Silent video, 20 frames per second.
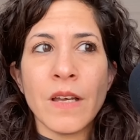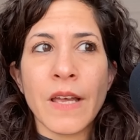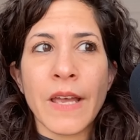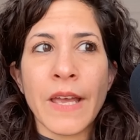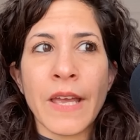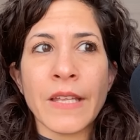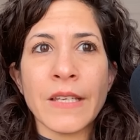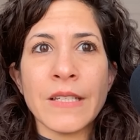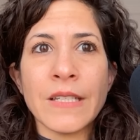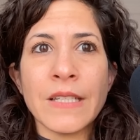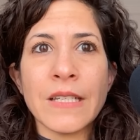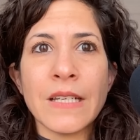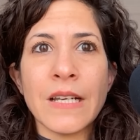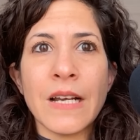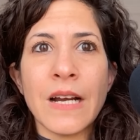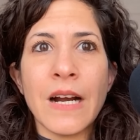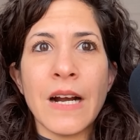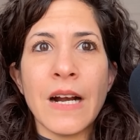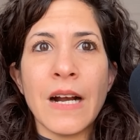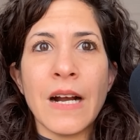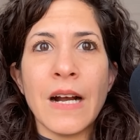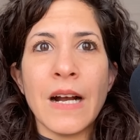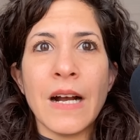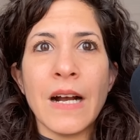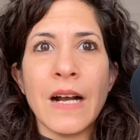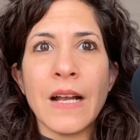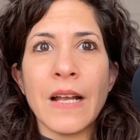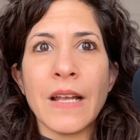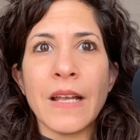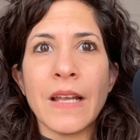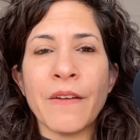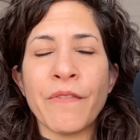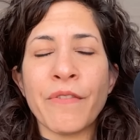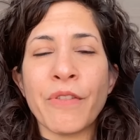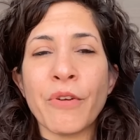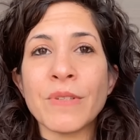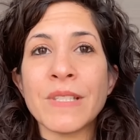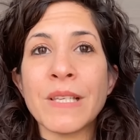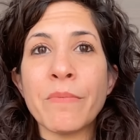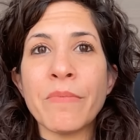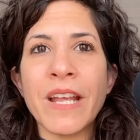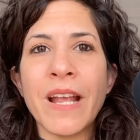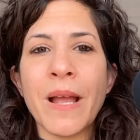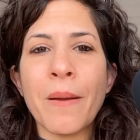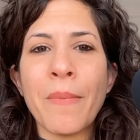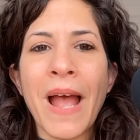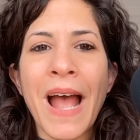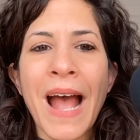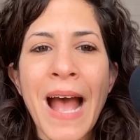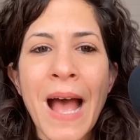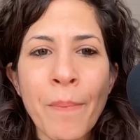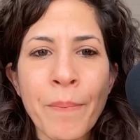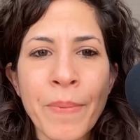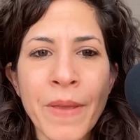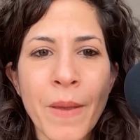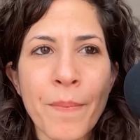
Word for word: And if there's something I'm happy